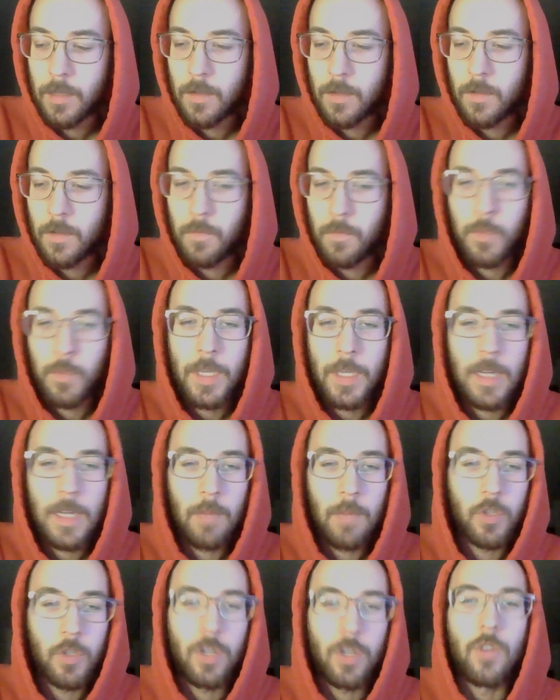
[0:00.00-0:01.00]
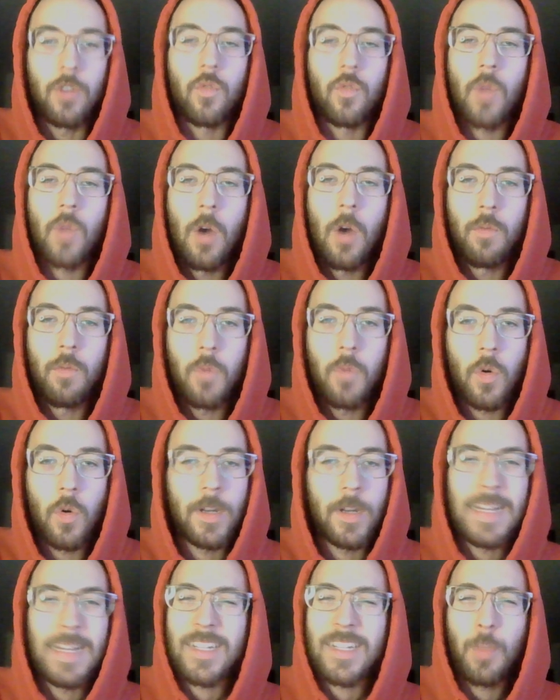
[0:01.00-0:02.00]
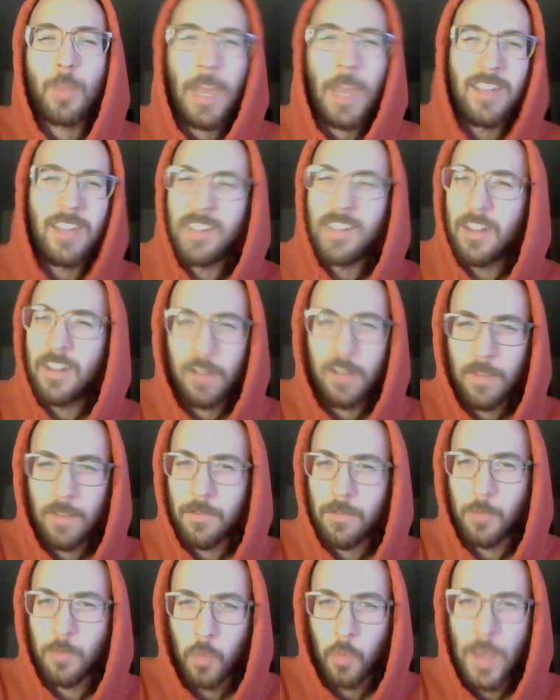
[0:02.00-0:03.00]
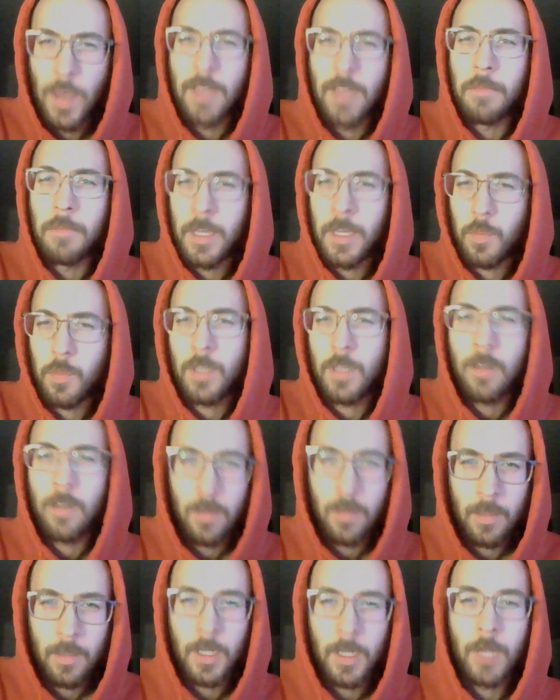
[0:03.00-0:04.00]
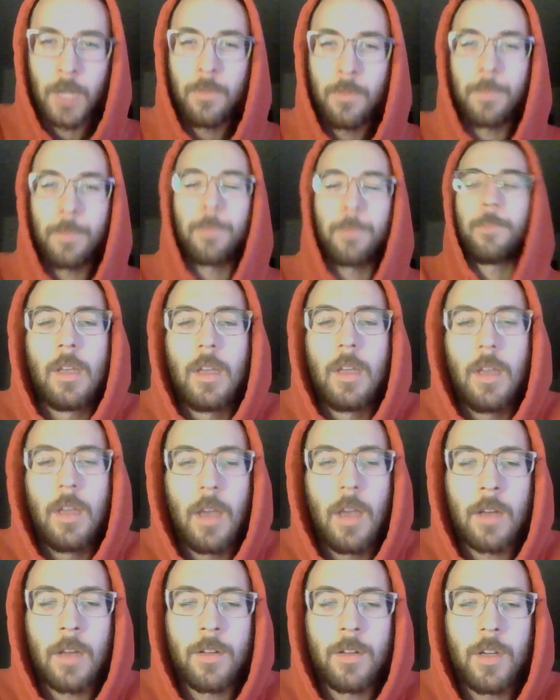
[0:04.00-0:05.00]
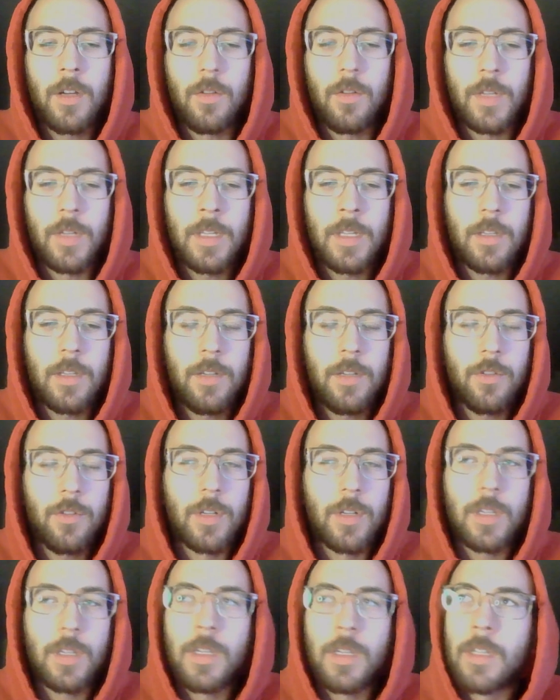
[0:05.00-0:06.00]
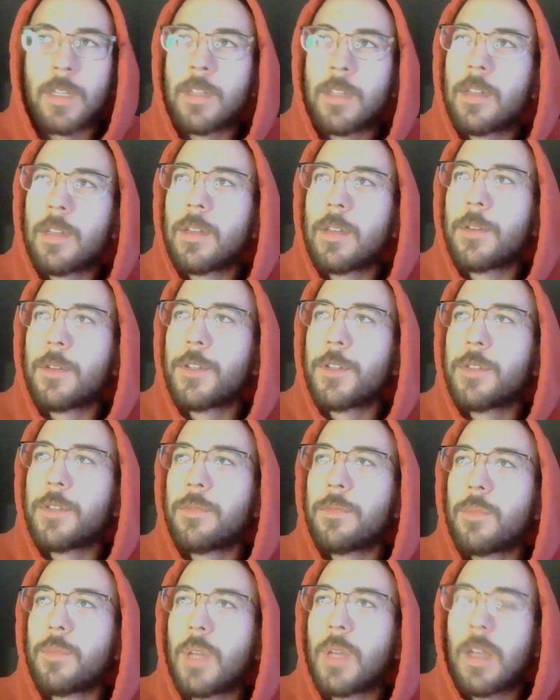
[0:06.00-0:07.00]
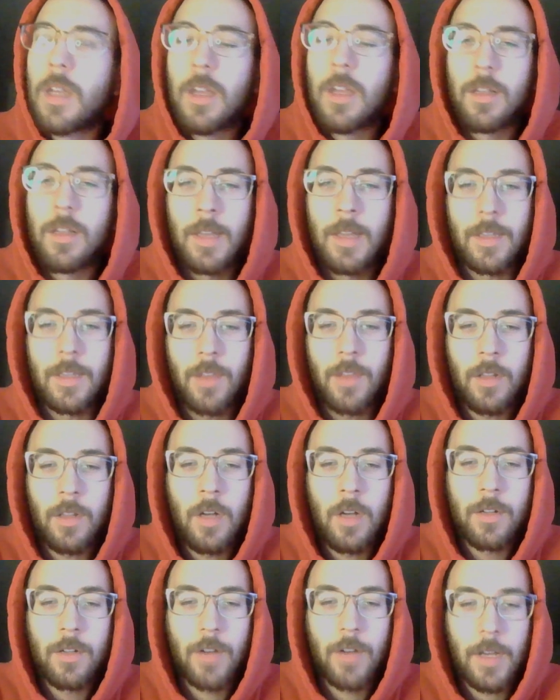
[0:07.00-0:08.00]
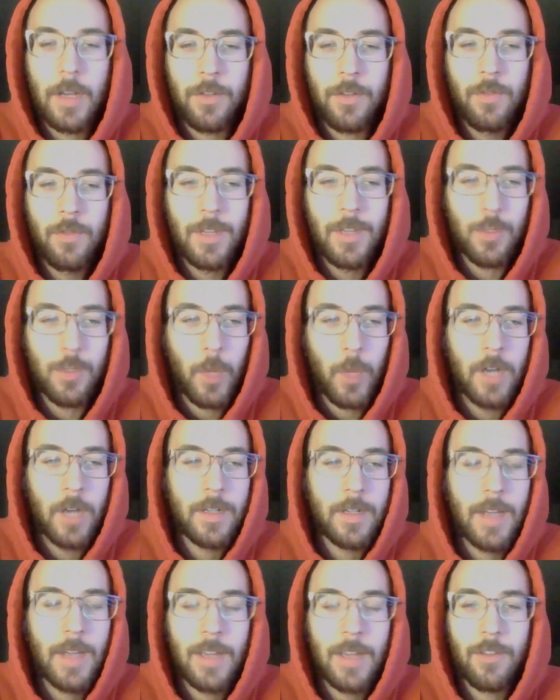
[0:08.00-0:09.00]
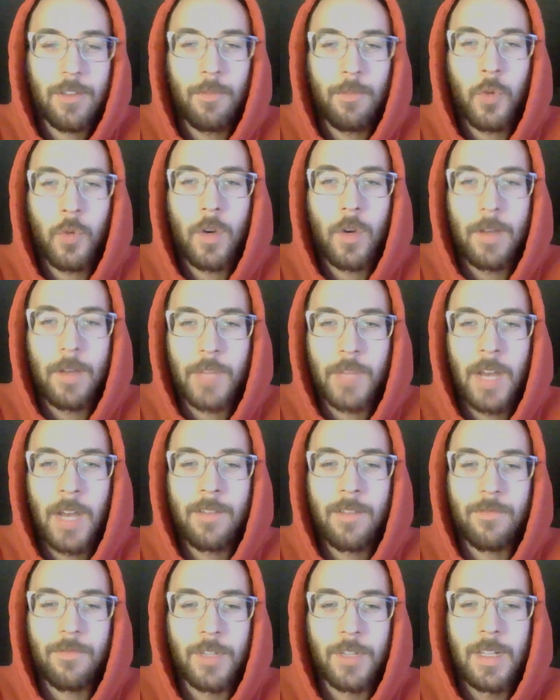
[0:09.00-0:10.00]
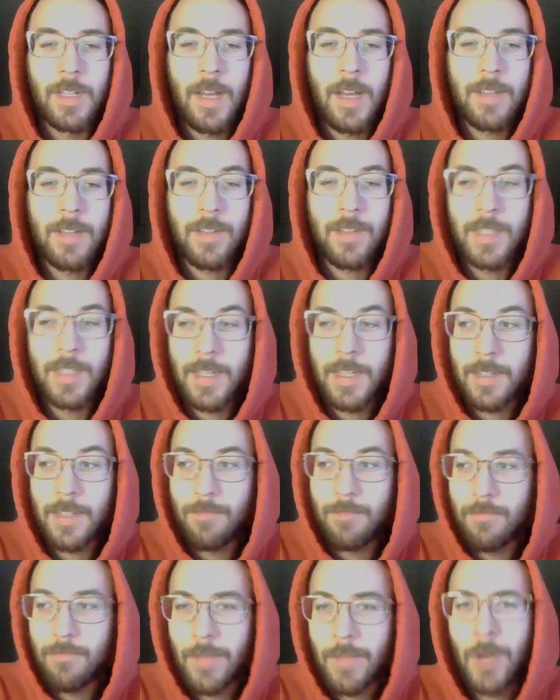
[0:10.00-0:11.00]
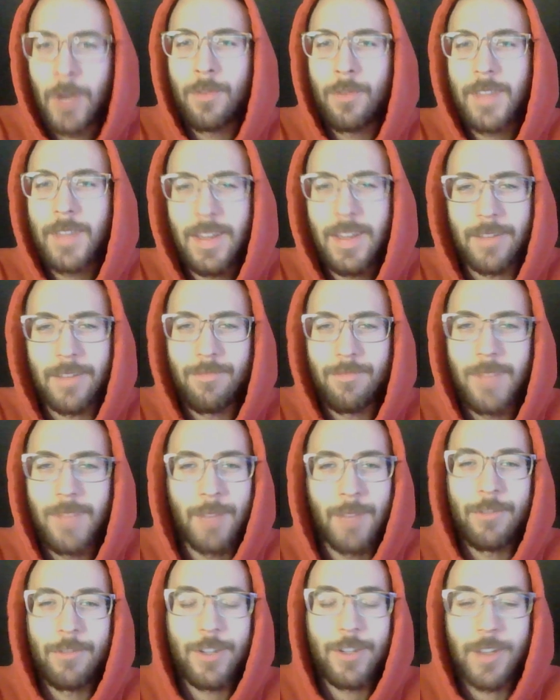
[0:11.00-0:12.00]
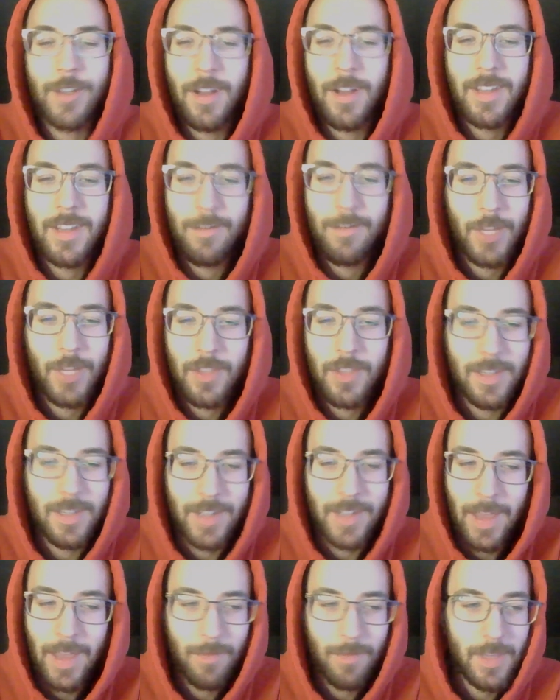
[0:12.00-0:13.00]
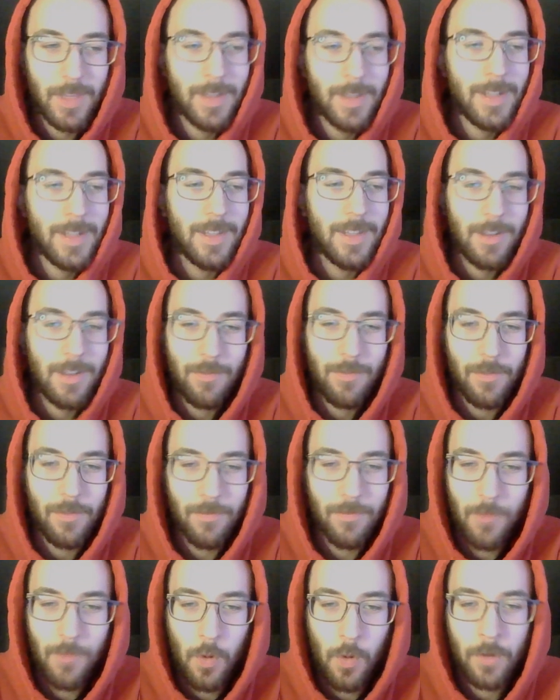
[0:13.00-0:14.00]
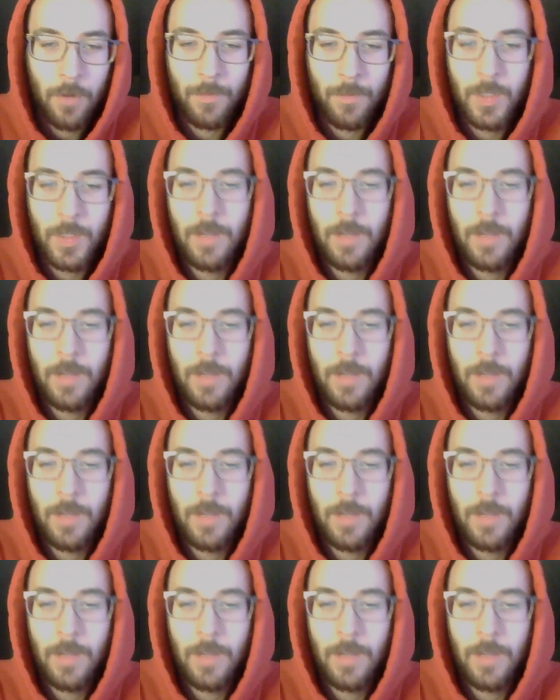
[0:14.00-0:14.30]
being able to grow more and expand in a different way, maybe, you know? I don't know, it's interesting. Like, the longer I do this podcast, the more I'm kind of realizing, like, oh yeah, I'm just talking about the same thing in different forms,